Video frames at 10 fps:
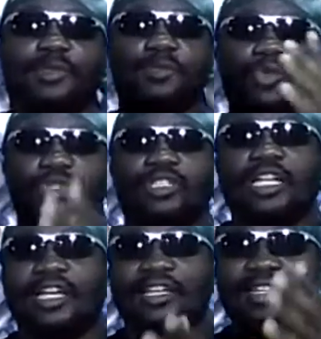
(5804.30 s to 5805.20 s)
the Most
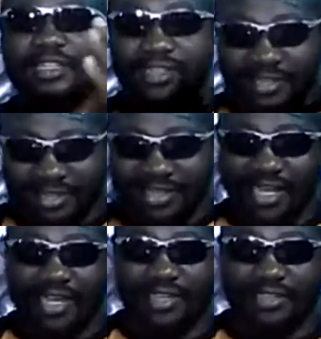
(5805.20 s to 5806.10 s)
High
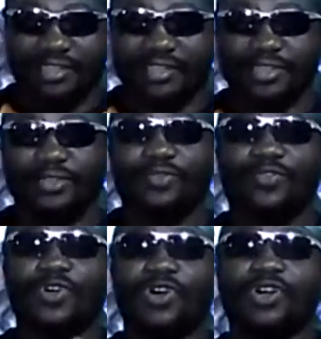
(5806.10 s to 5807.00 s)
thanks
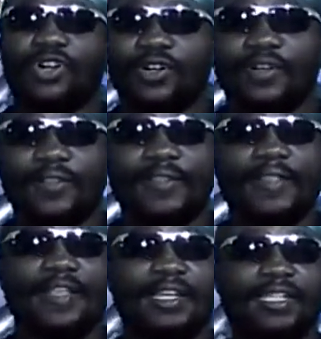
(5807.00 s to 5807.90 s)
for
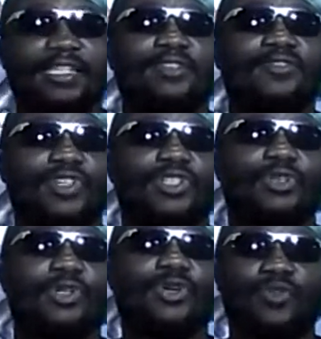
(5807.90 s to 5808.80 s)
getting
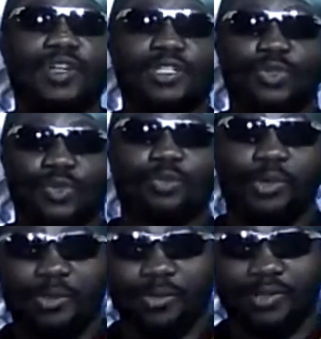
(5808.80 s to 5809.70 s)
victory over his own
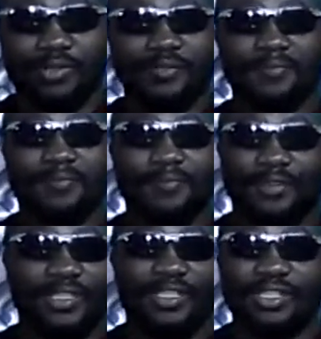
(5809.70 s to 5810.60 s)
people?
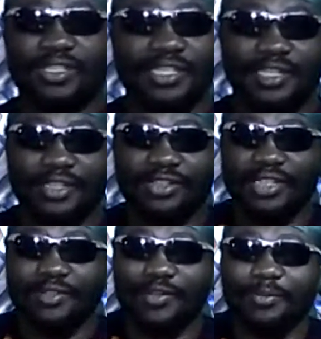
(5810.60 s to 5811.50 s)
You're setting
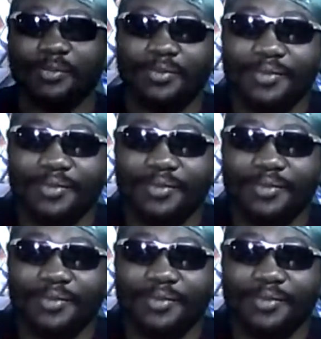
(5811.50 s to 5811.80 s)
yourself up.